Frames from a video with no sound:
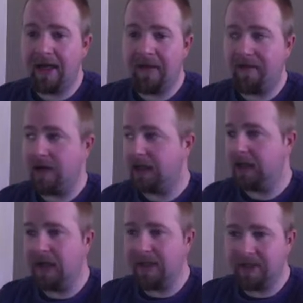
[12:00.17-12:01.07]
they've got
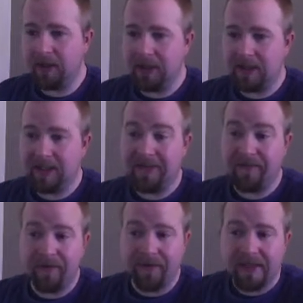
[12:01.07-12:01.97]
lots and lots of
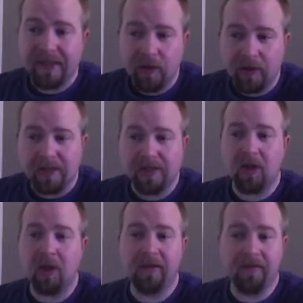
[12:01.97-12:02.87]
different things that you can
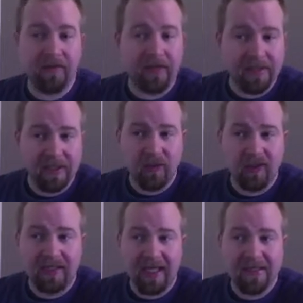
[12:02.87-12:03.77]
install, different things that you
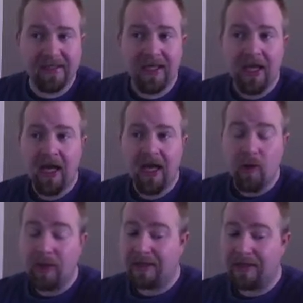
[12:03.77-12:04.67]
can test.
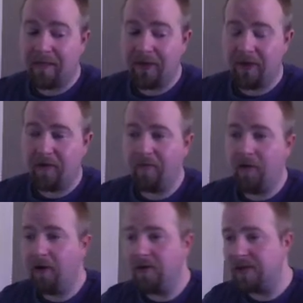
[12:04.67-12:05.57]
You could set up your own
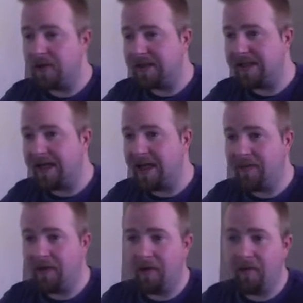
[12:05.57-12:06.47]
forums, you can set
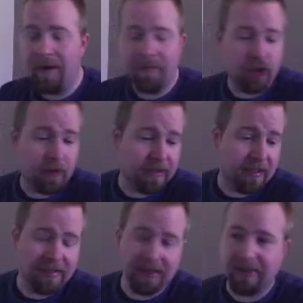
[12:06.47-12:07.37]
up your own membership
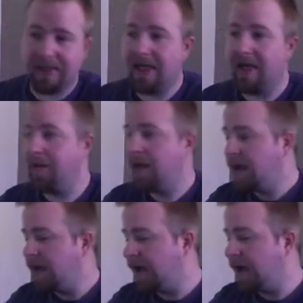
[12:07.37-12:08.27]
sites, you can set up
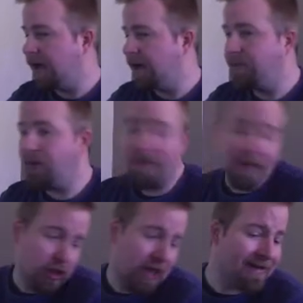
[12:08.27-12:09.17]
pretty
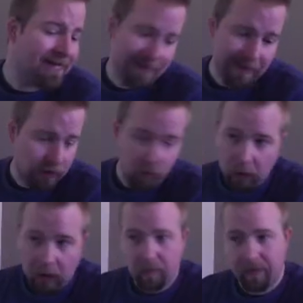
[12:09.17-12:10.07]
much anything that you
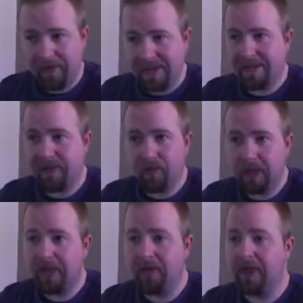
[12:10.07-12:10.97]
want with this. It's a
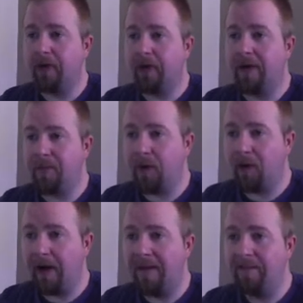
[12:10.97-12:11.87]
really, really great
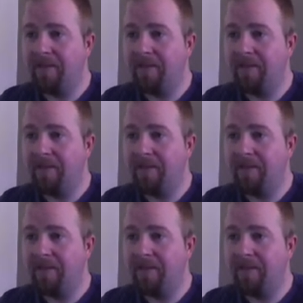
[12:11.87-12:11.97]
program.